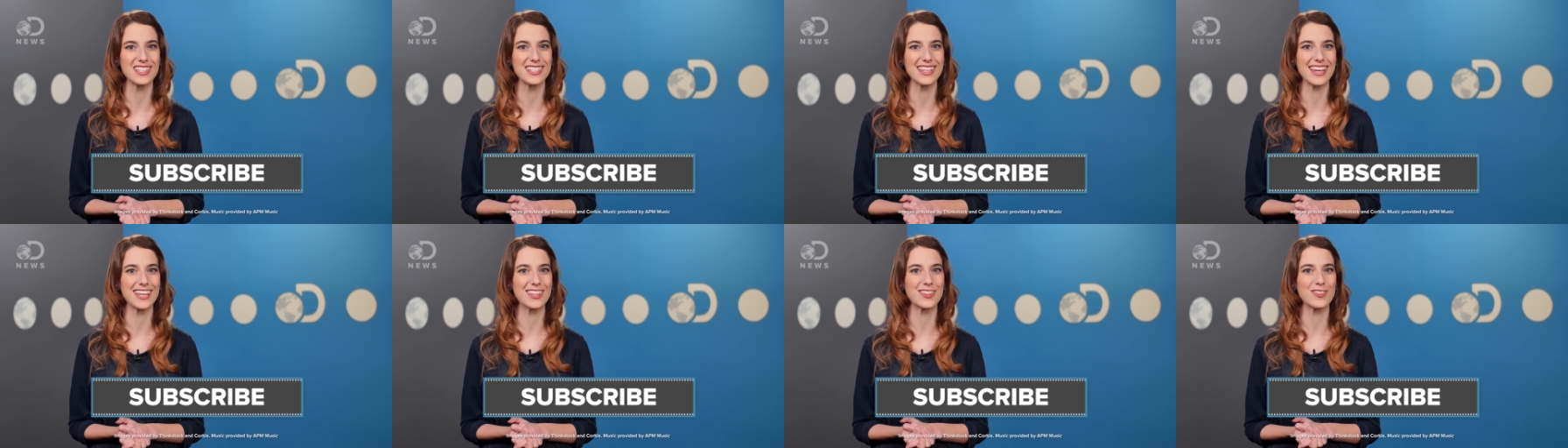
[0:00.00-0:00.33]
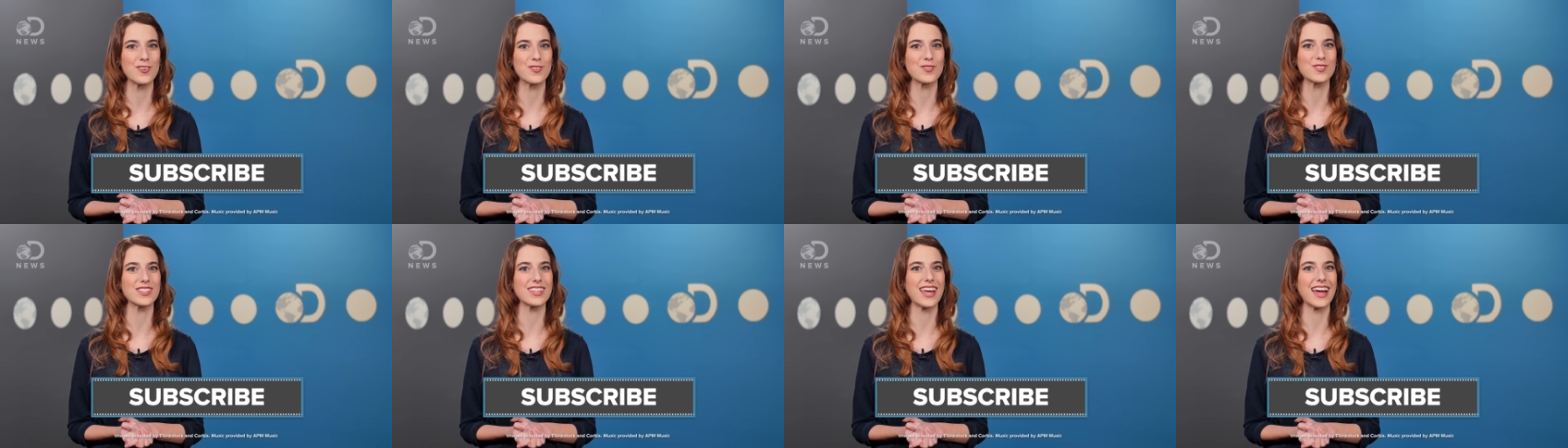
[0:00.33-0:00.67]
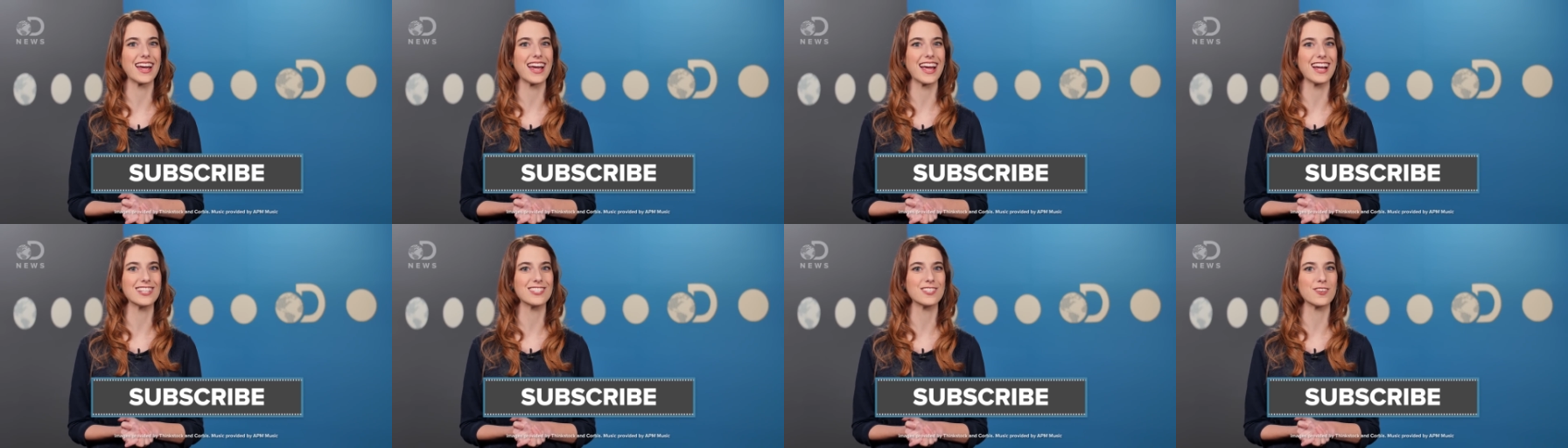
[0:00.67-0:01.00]
to hit those
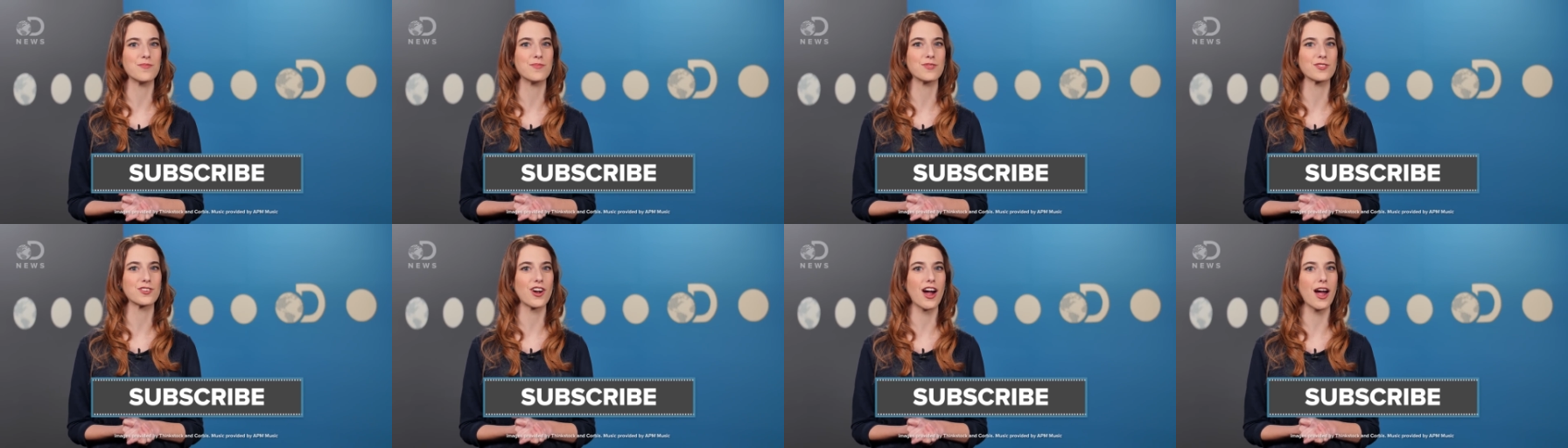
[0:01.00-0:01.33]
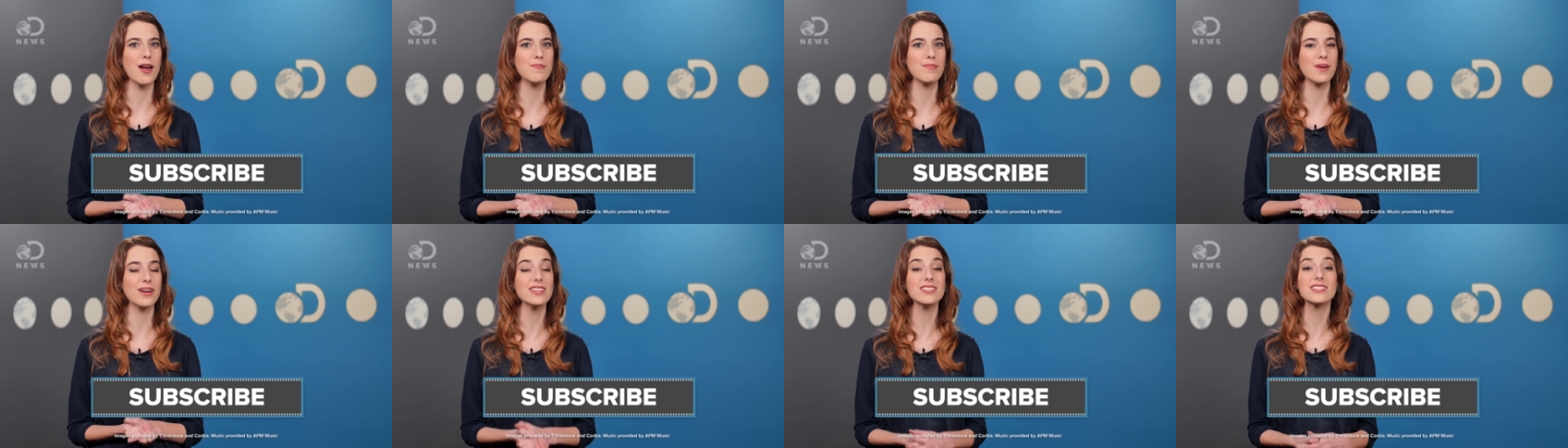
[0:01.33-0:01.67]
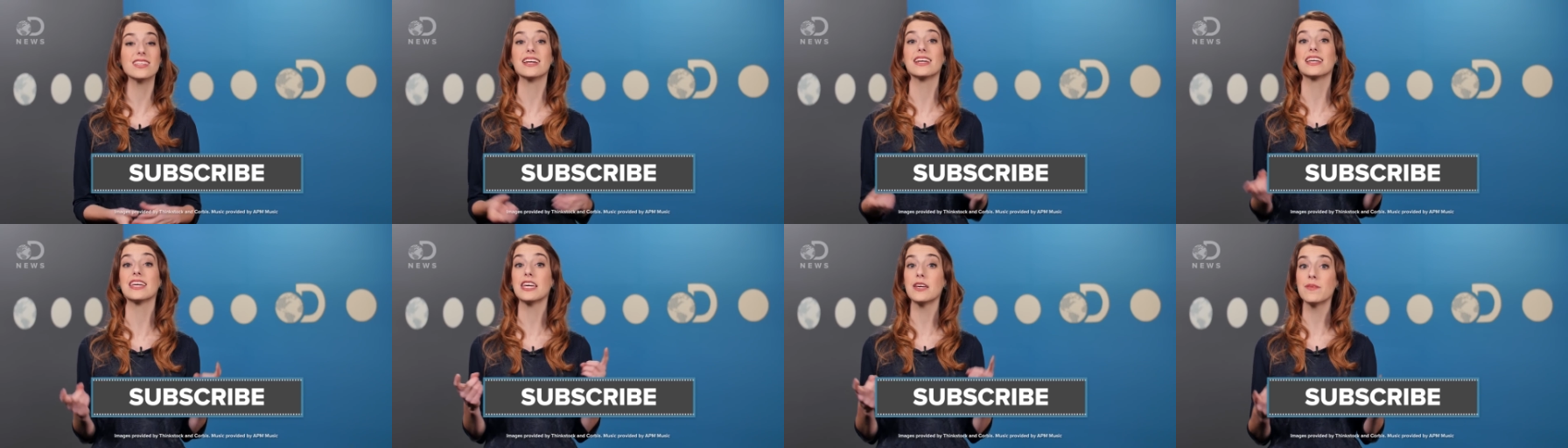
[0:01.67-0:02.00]
like and subscribe buttons
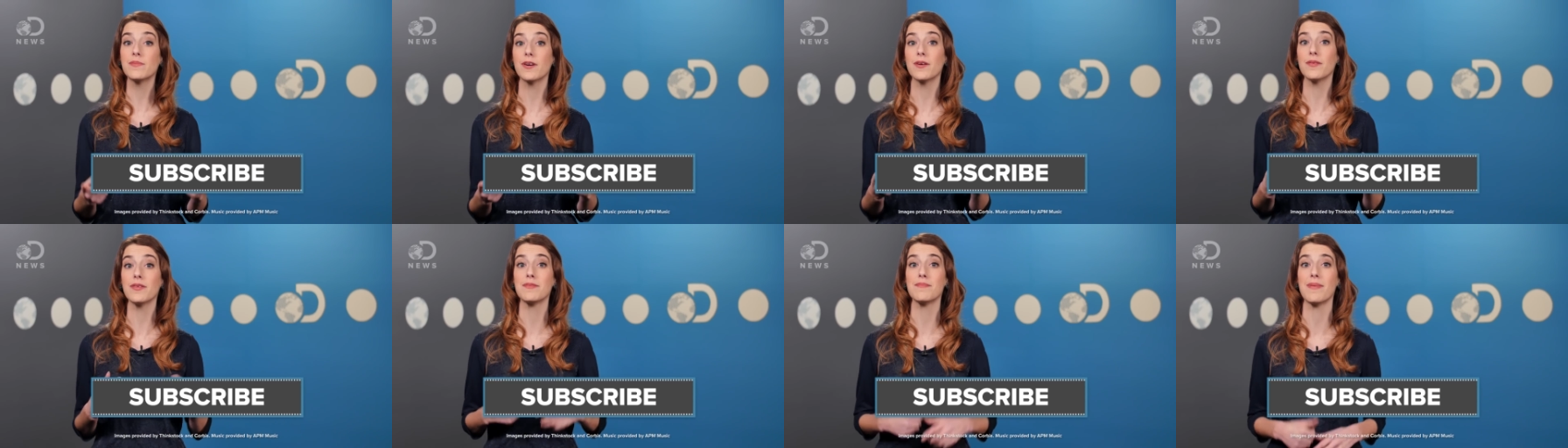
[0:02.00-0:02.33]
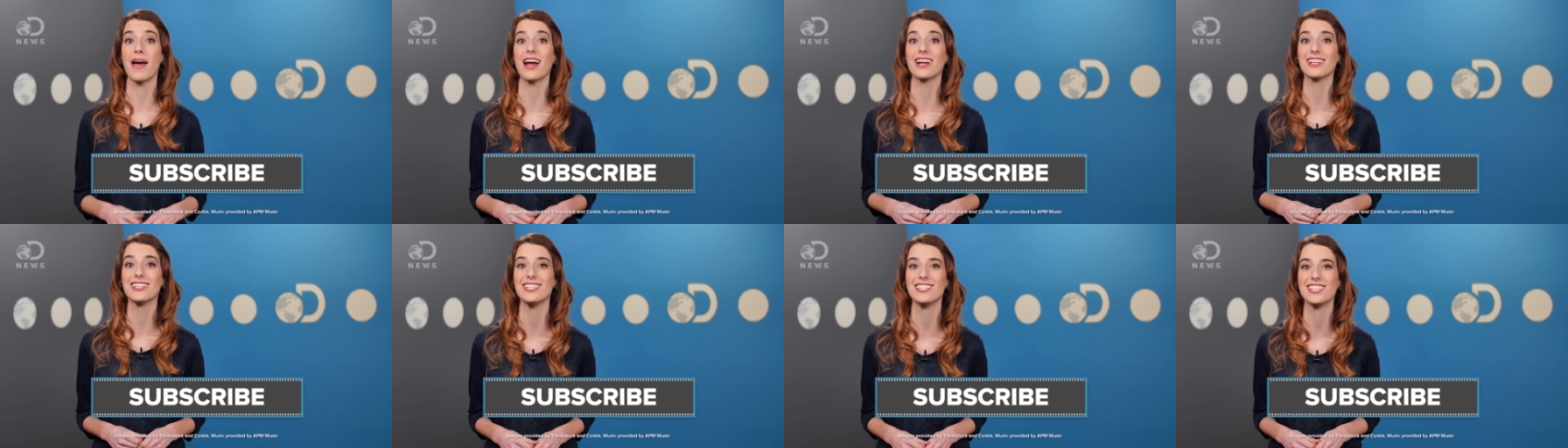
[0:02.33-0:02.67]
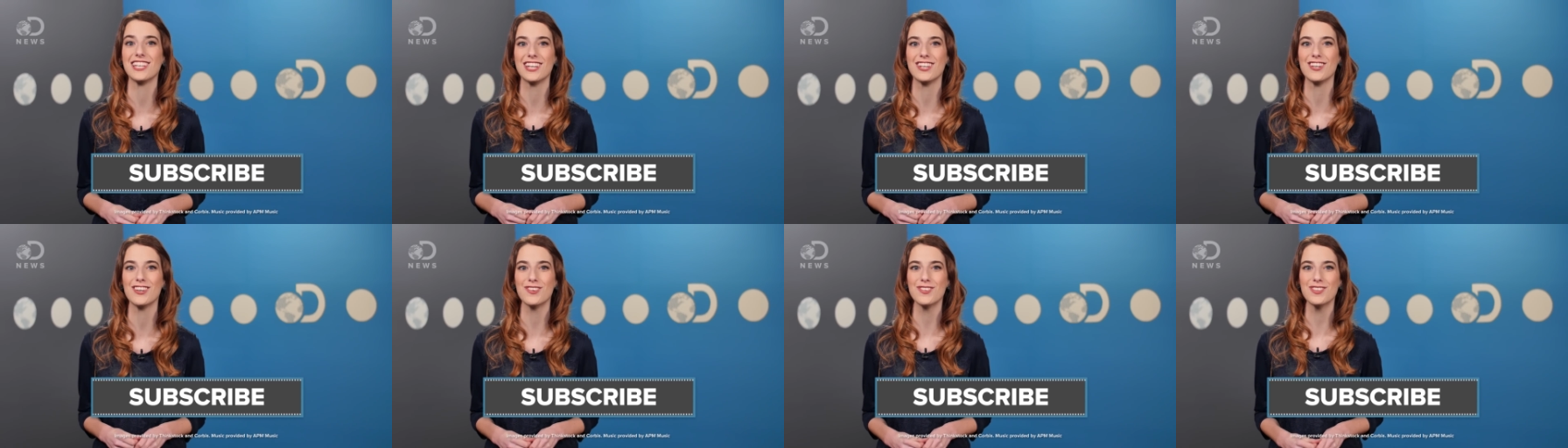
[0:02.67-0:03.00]
and keep coming back to
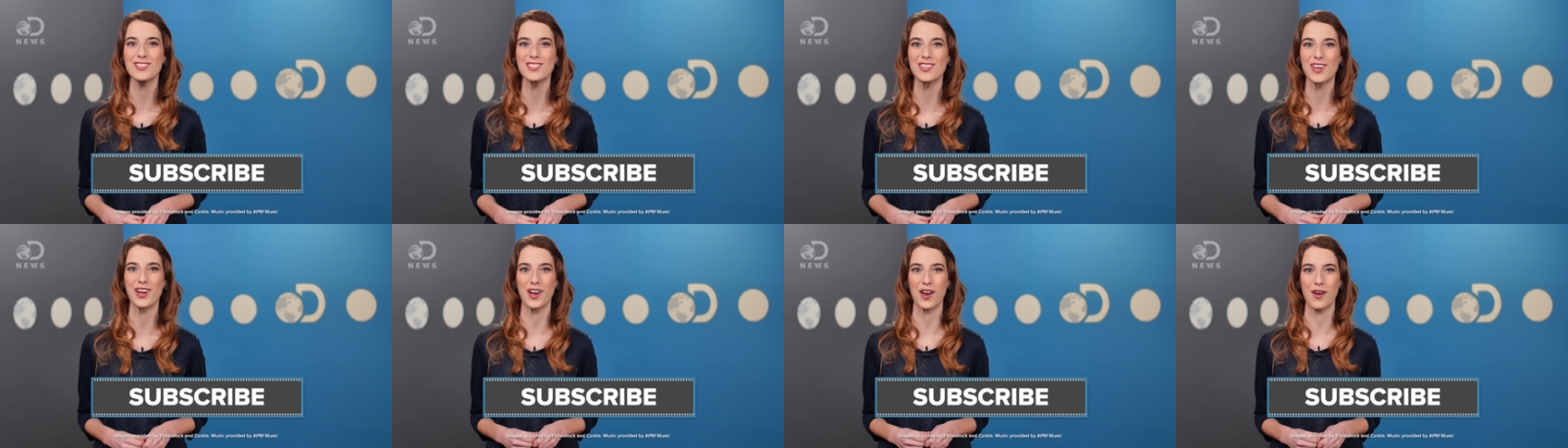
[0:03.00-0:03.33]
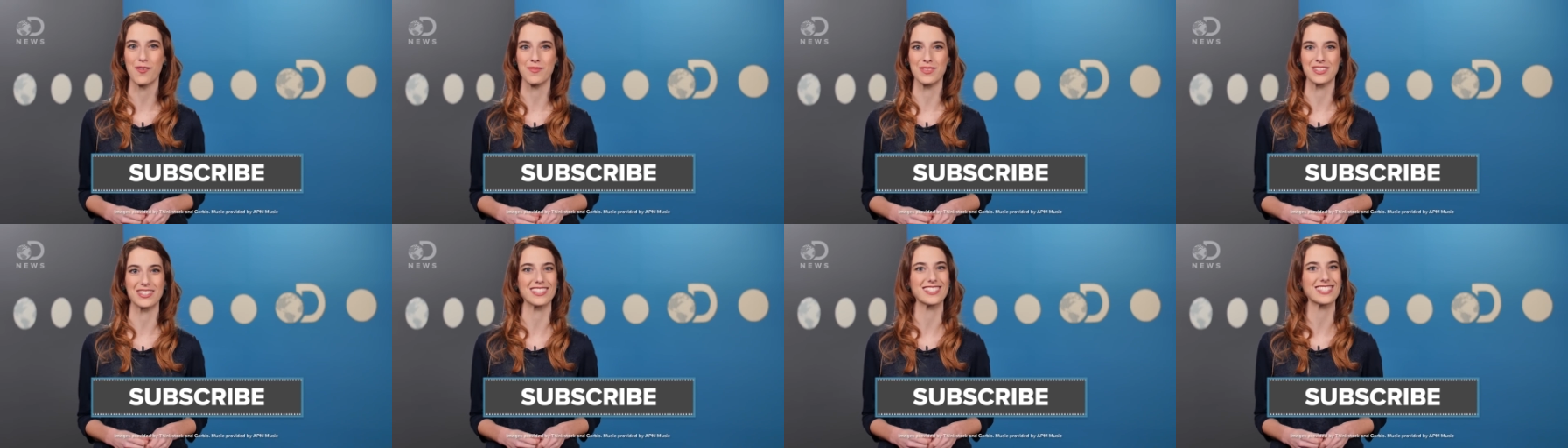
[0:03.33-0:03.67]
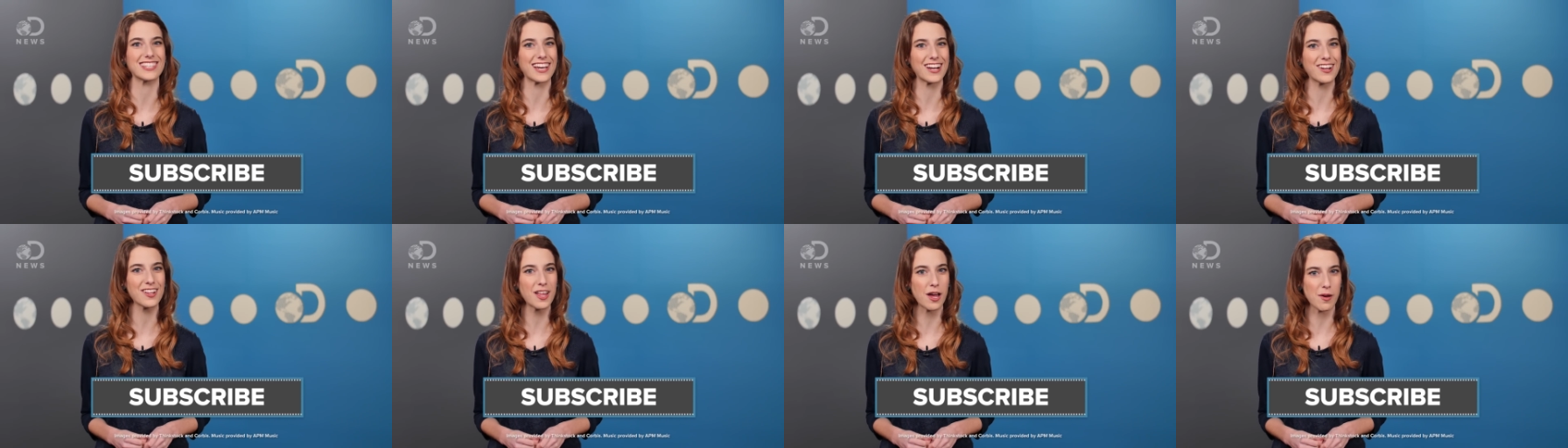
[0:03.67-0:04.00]
DNews so you don't miss a single